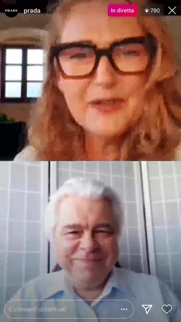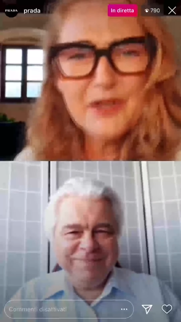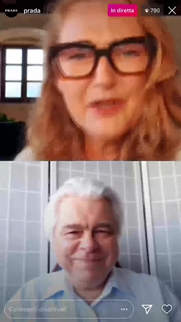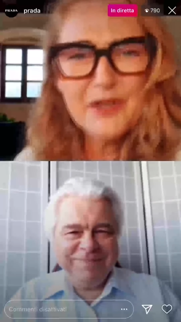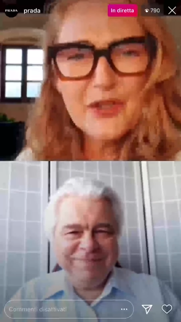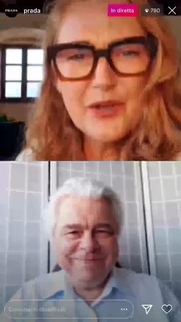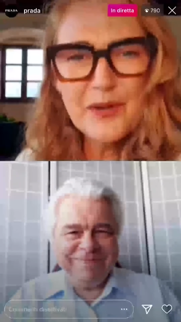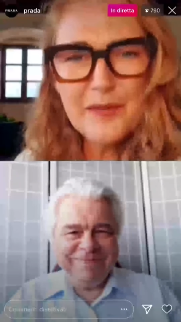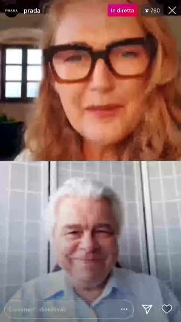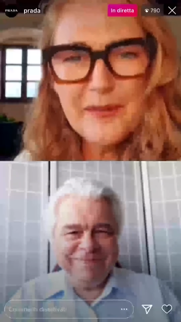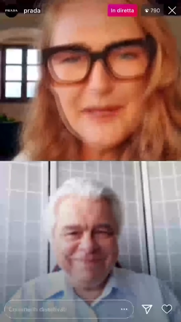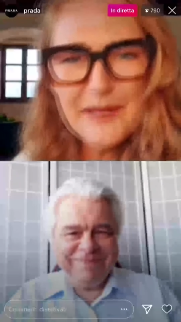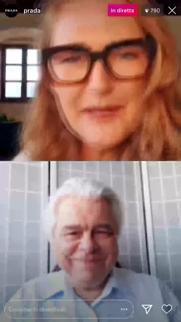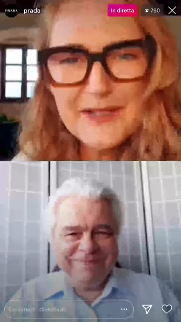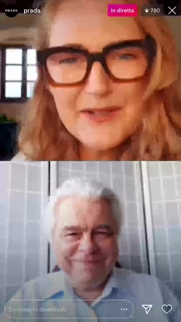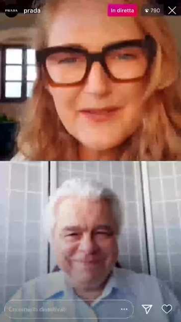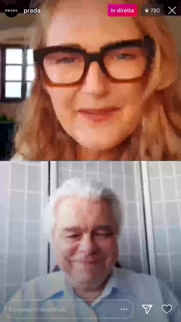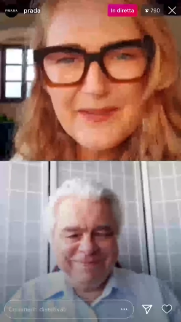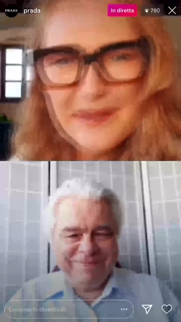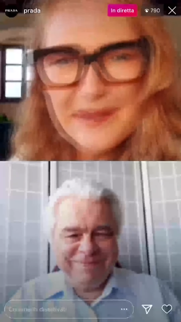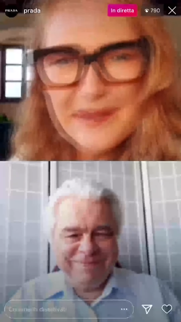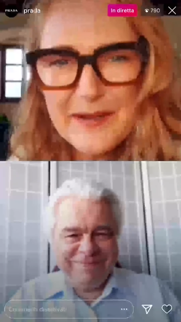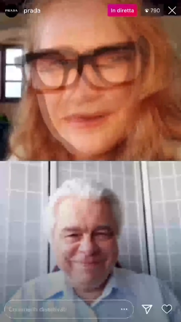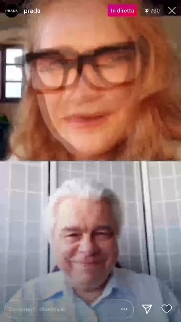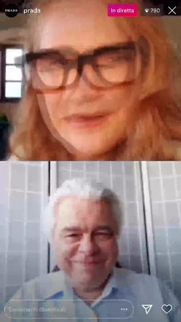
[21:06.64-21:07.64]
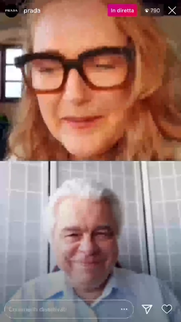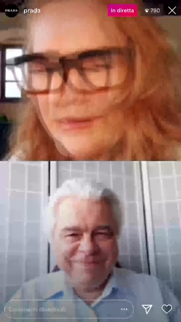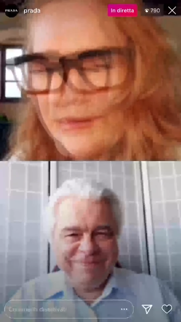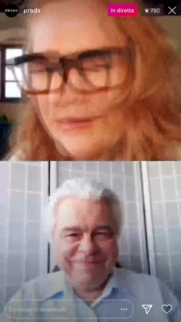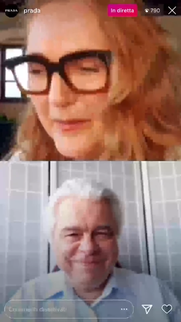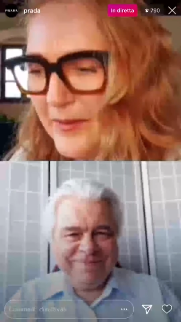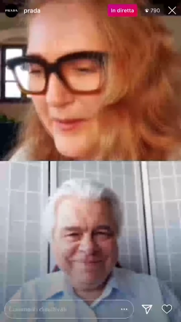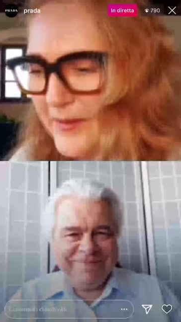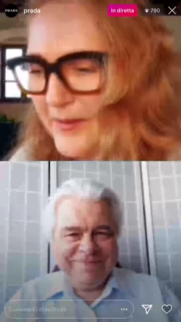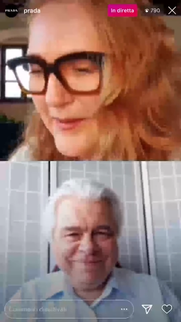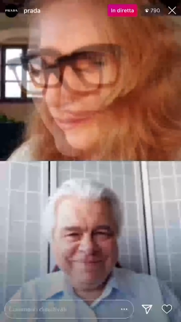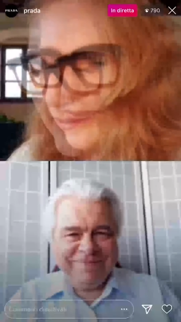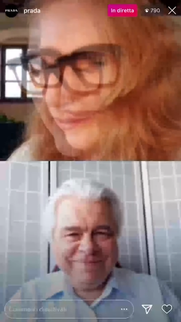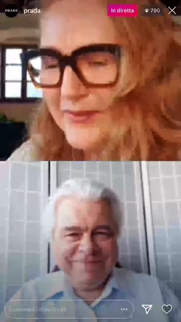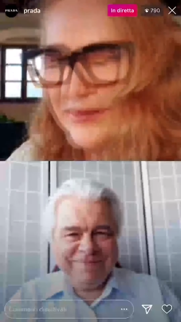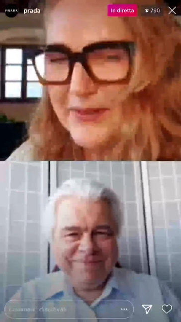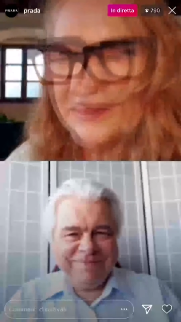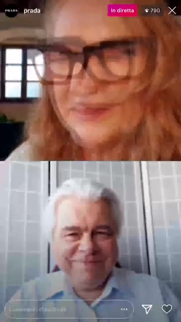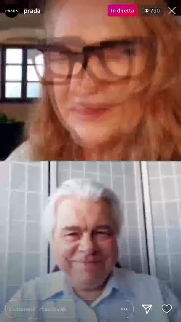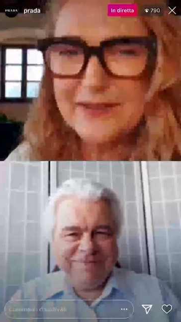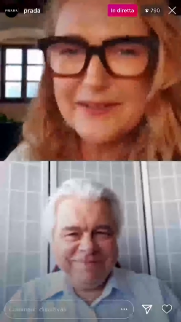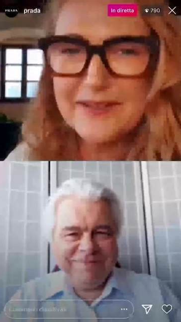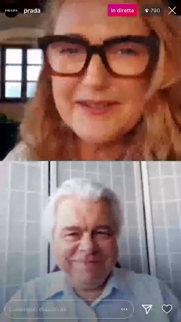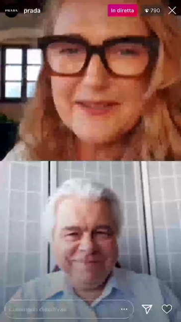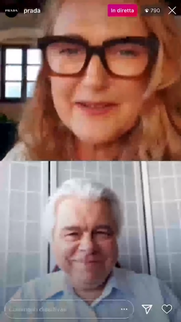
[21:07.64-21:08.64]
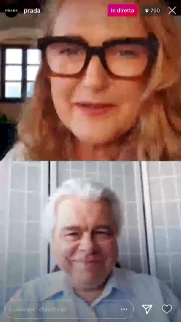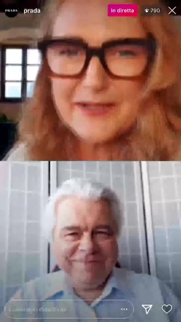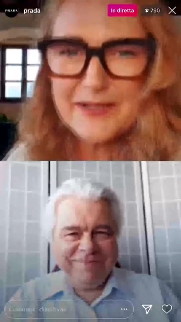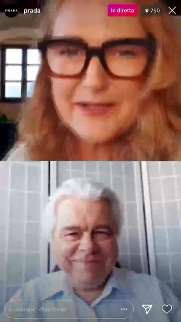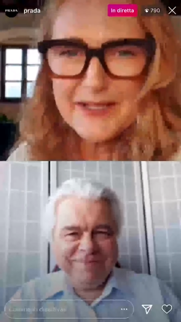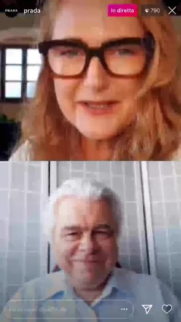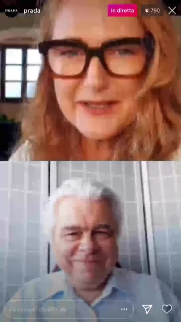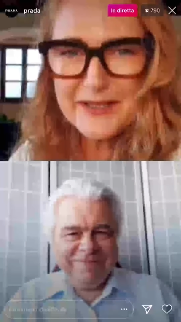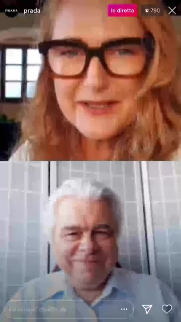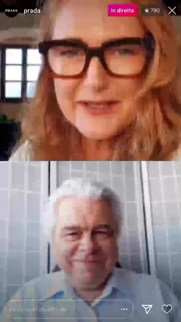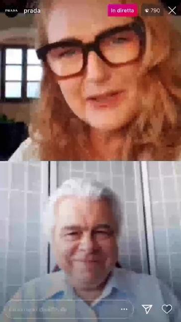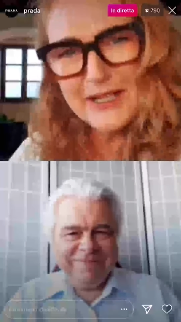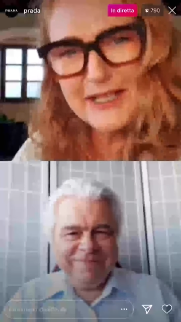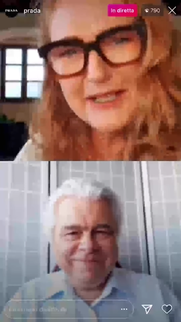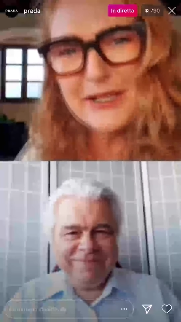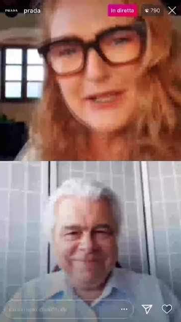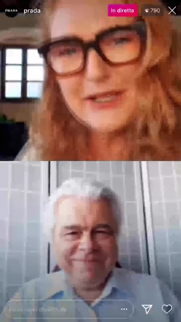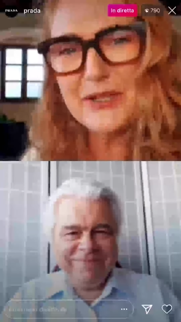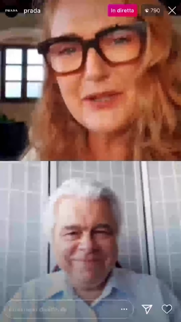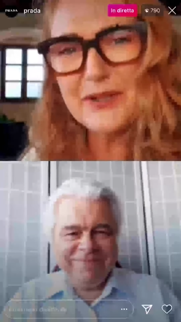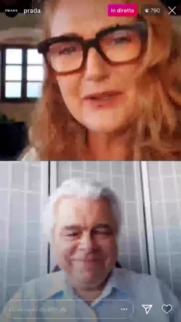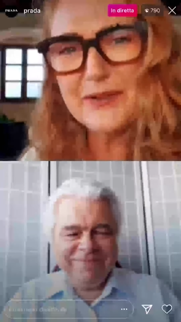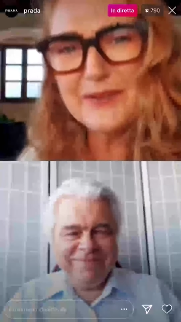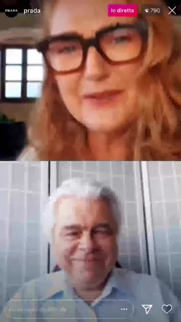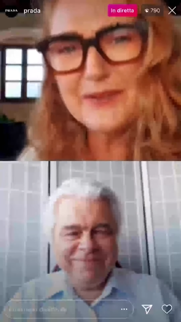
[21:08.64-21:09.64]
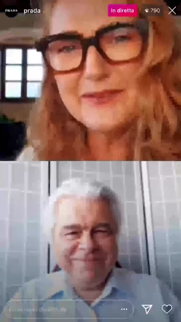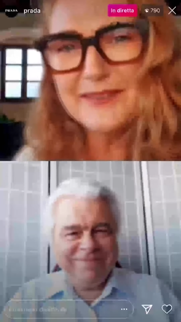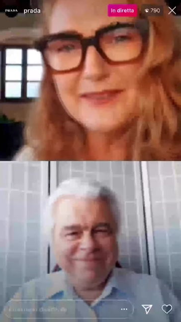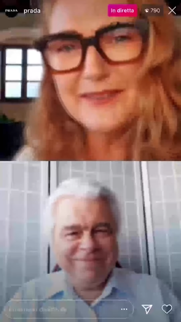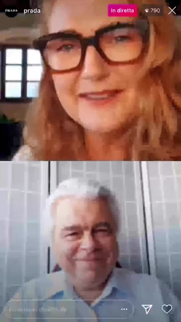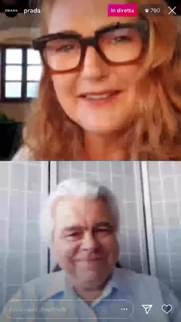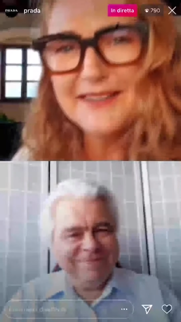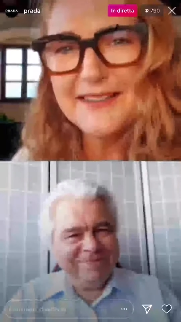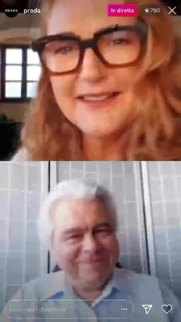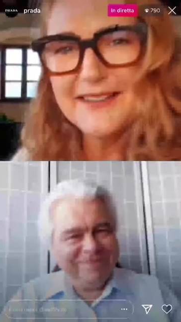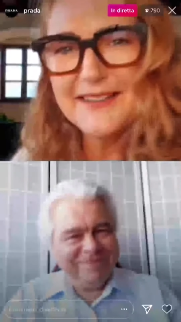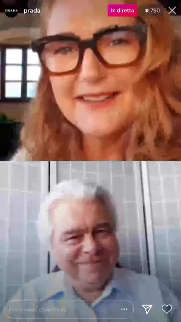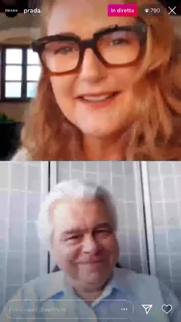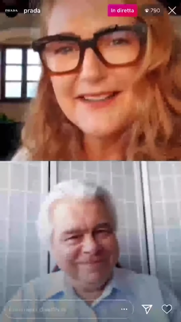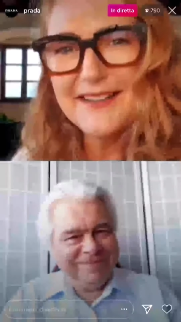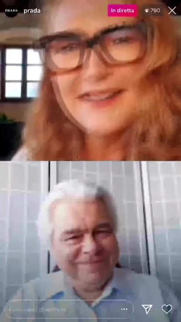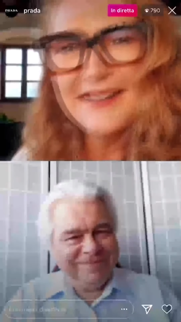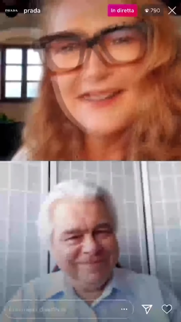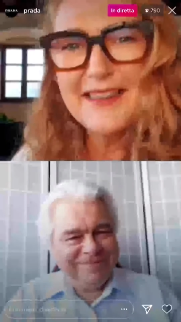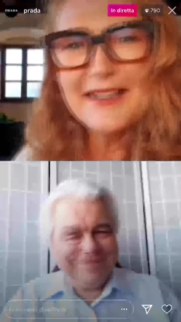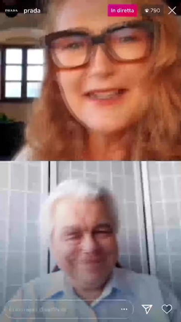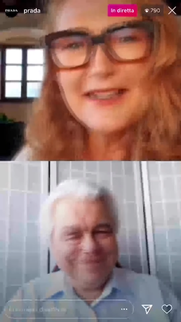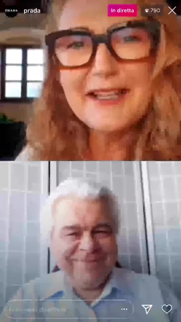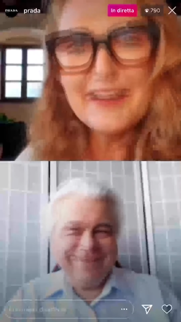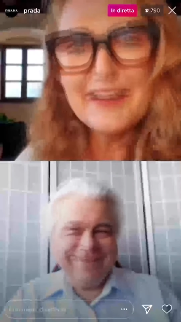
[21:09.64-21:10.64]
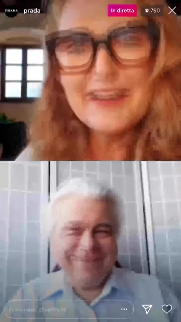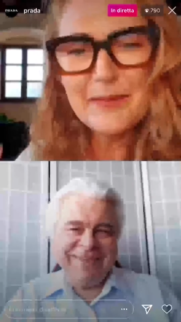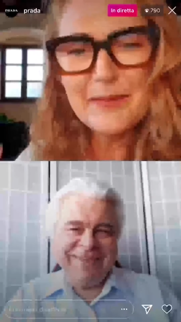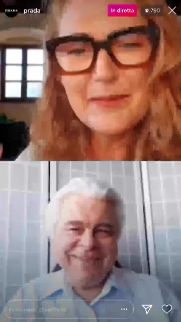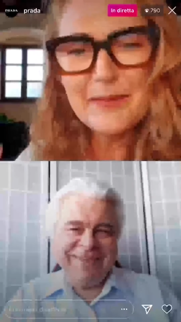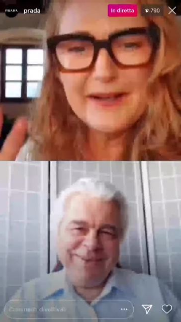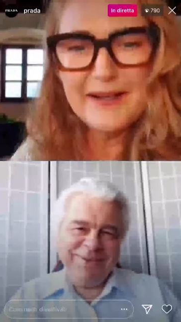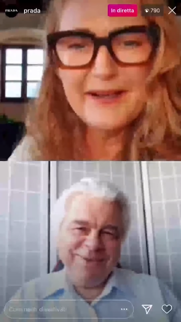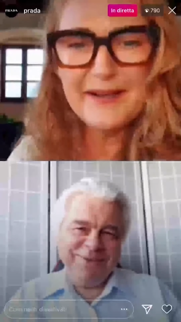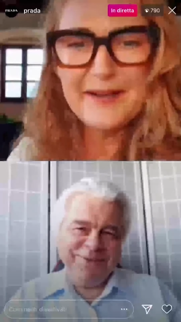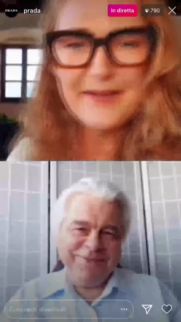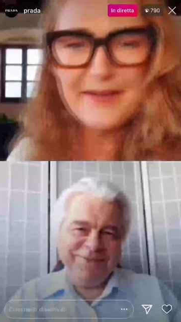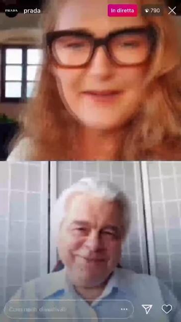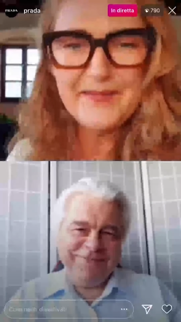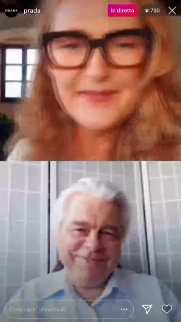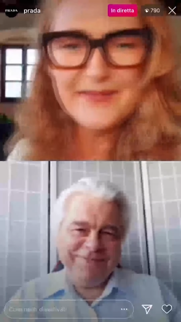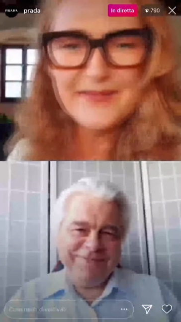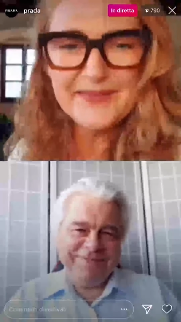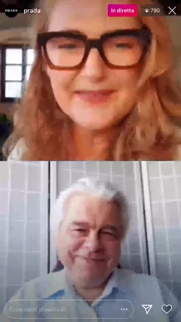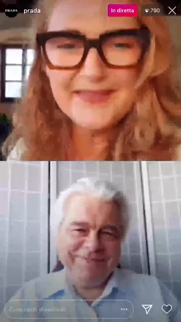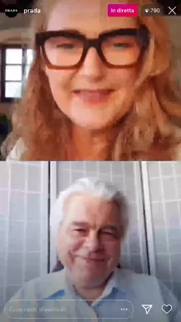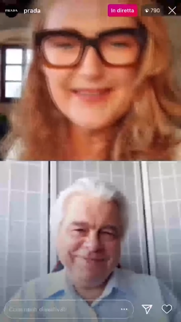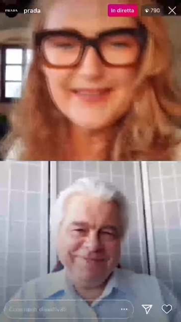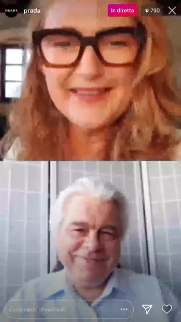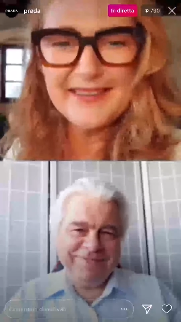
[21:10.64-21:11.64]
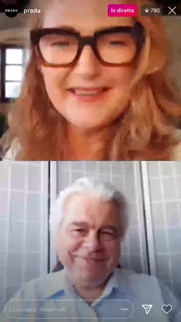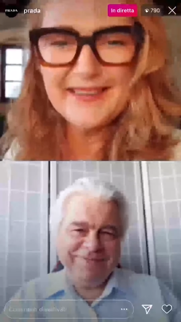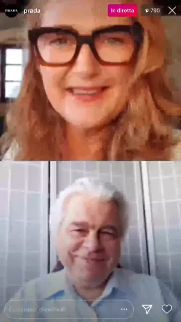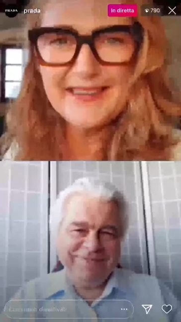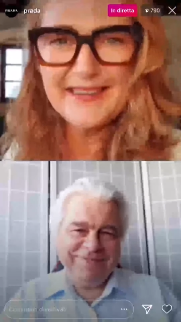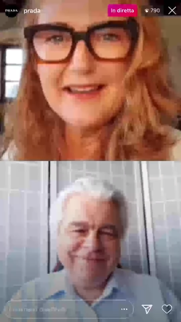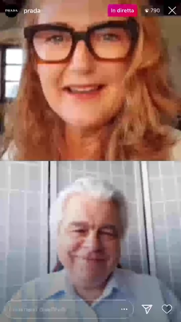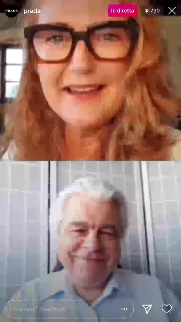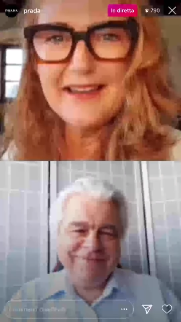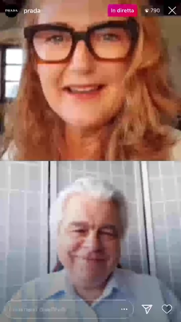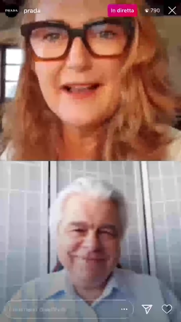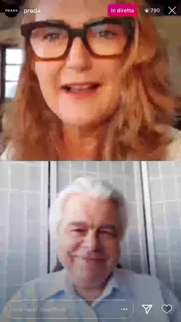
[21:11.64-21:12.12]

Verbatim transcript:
Speaker 1: Thank you so much, Vladimir. Wonderful. It's great talking to you. Thanks, Thank